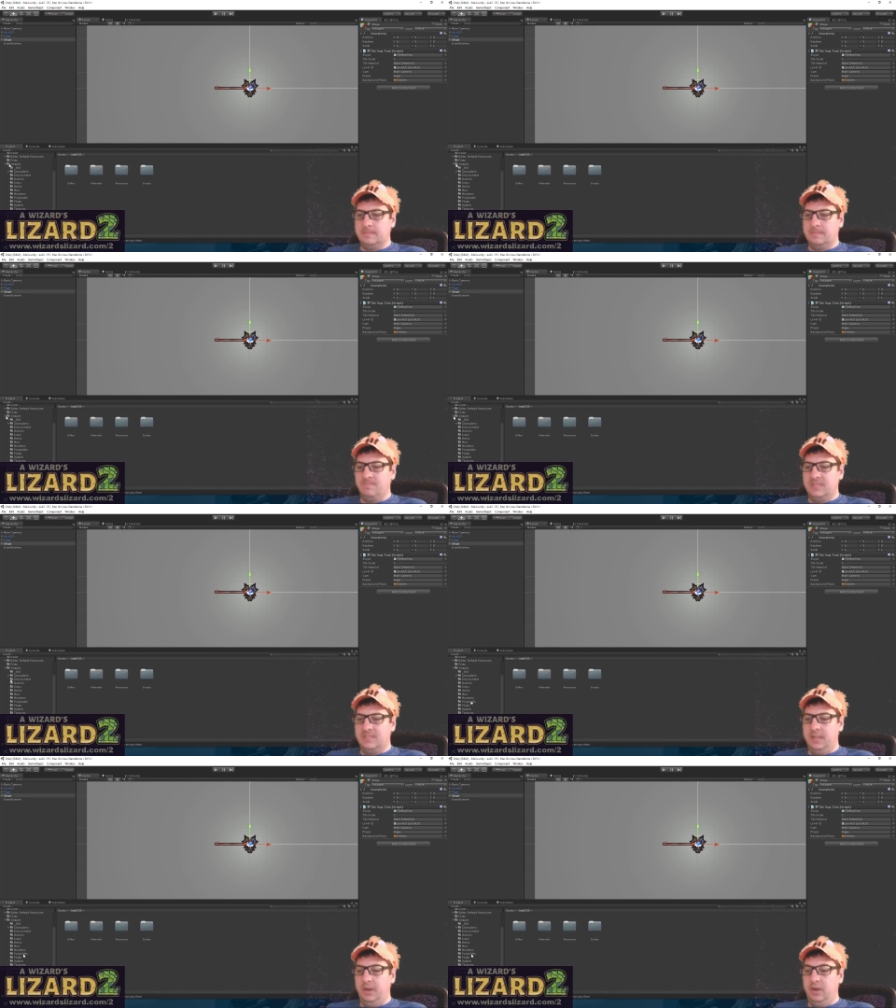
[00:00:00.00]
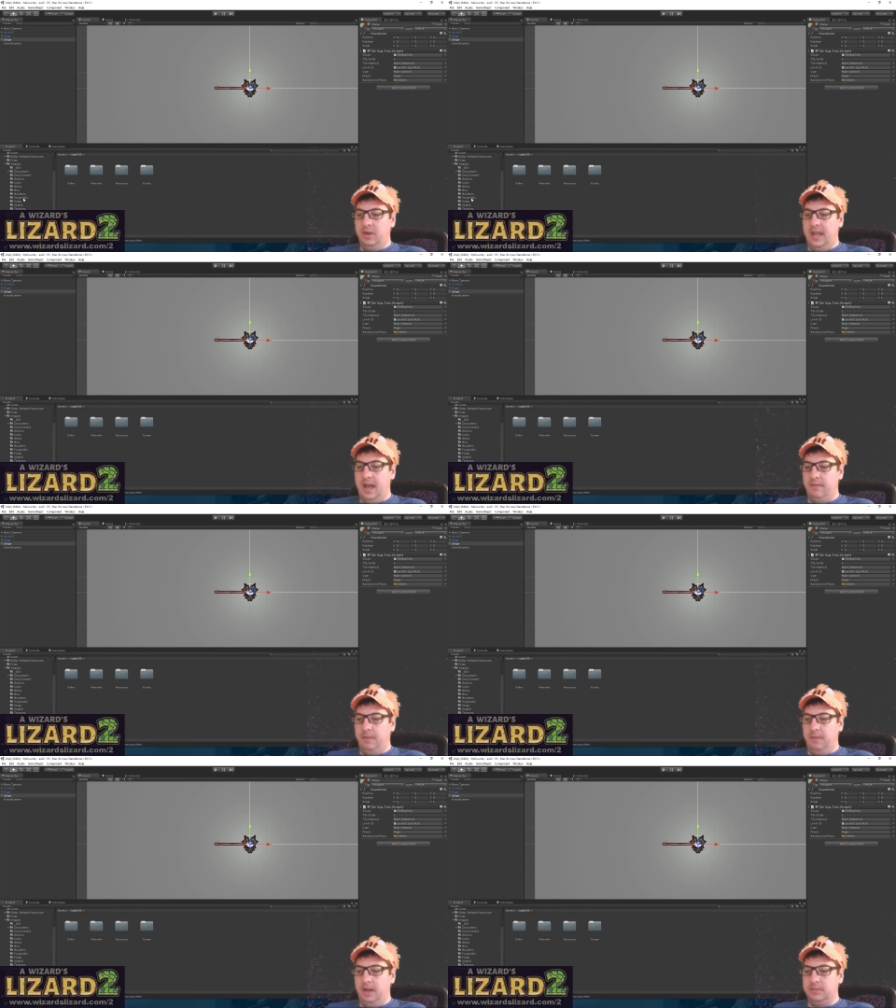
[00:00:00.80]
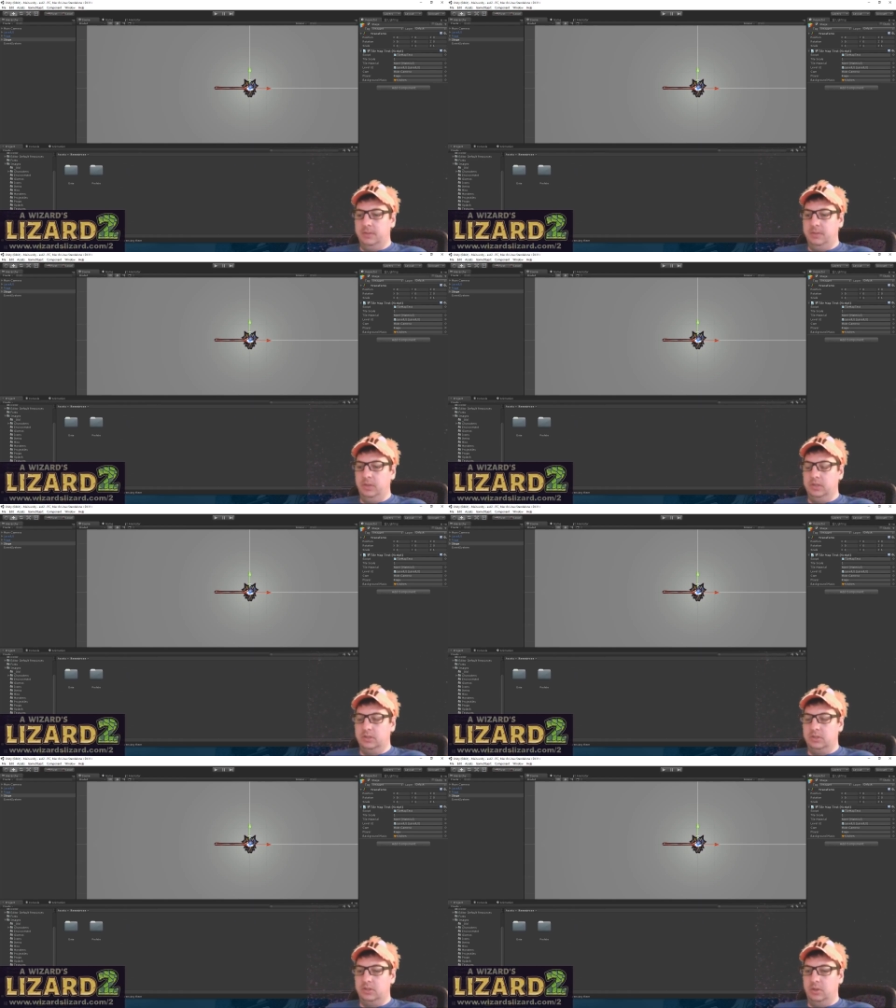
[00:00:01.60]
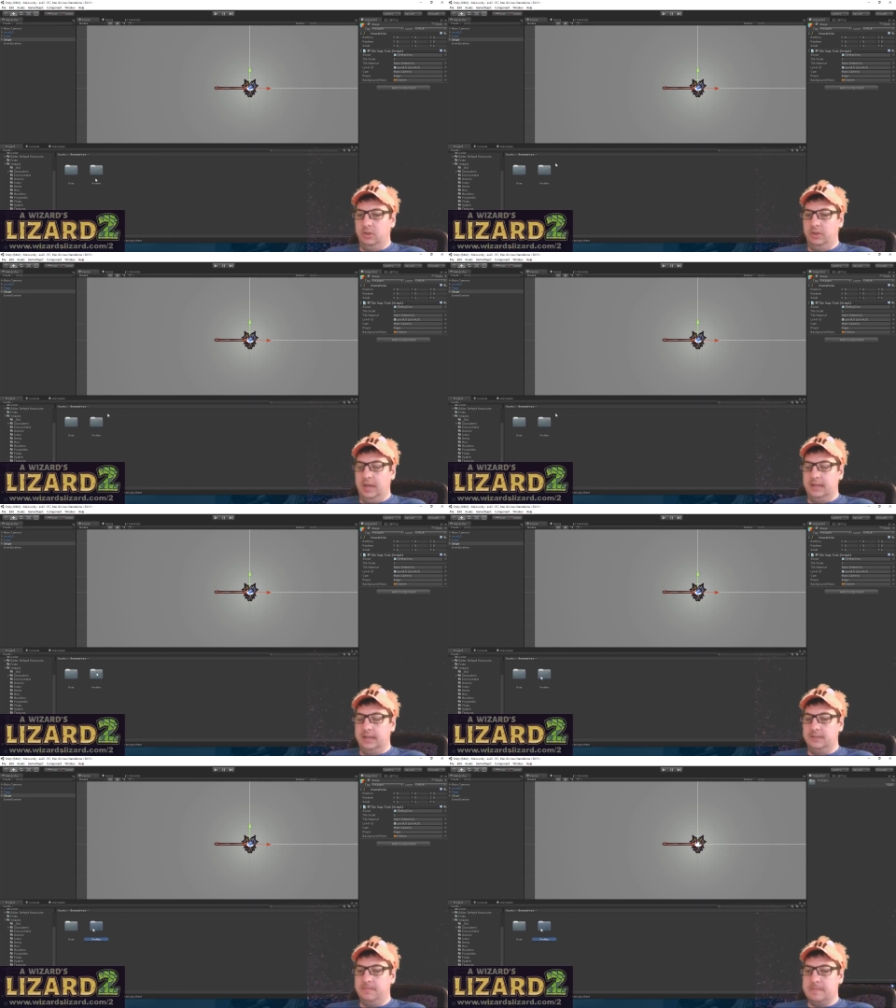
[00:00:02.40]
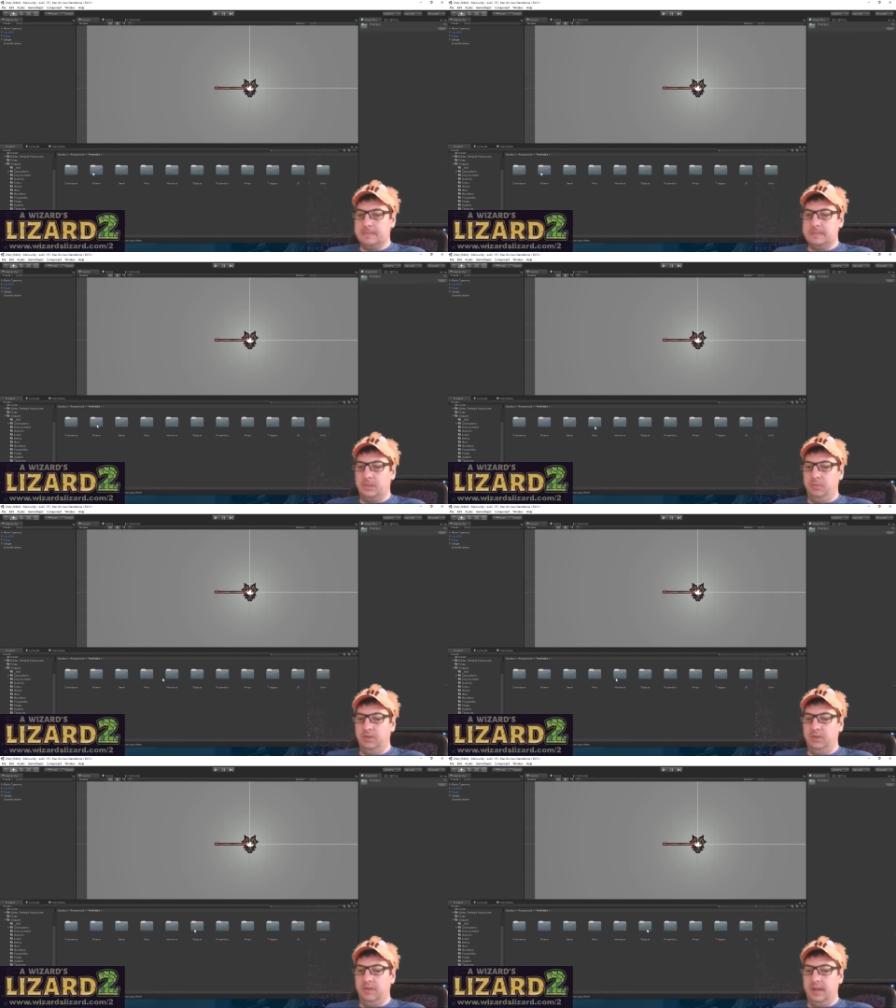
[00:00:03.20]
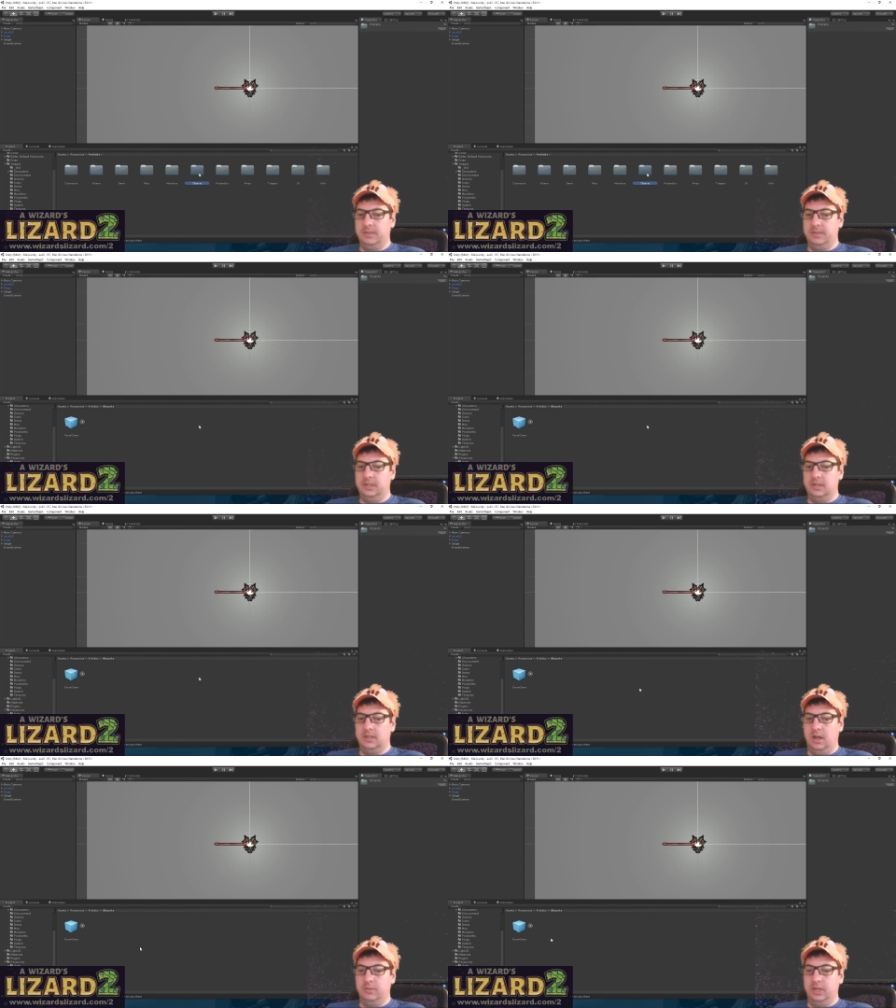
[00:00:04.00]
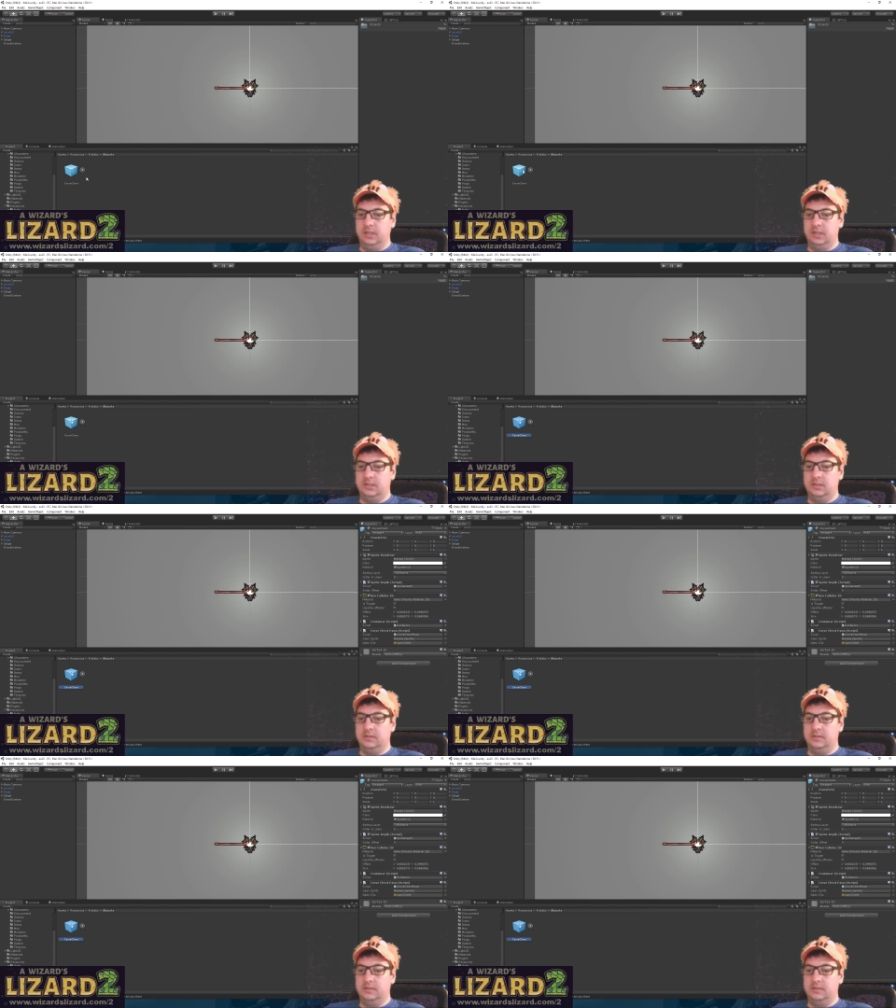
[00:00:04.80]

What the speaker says: I think we already have a box. Maybe we can start with that. So prefabs, I think it's in objects.